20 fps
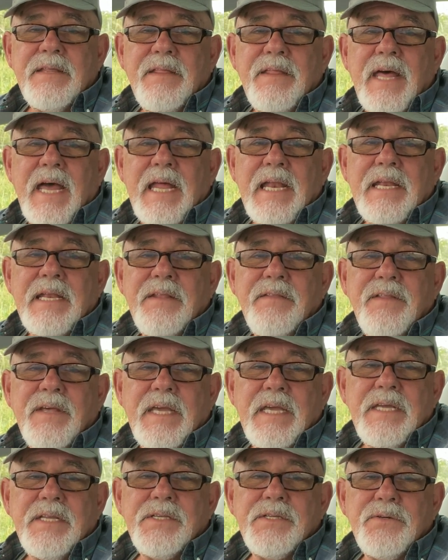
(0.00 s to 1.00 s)
than
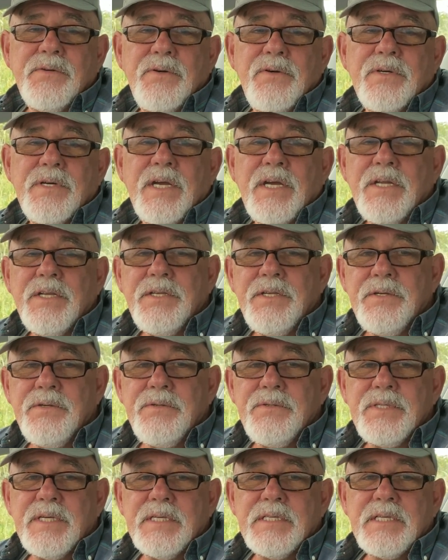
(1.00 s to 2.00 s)
the Talk
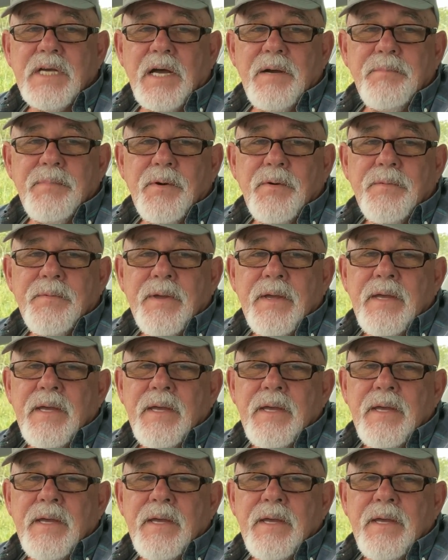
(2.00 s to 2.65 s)
News example.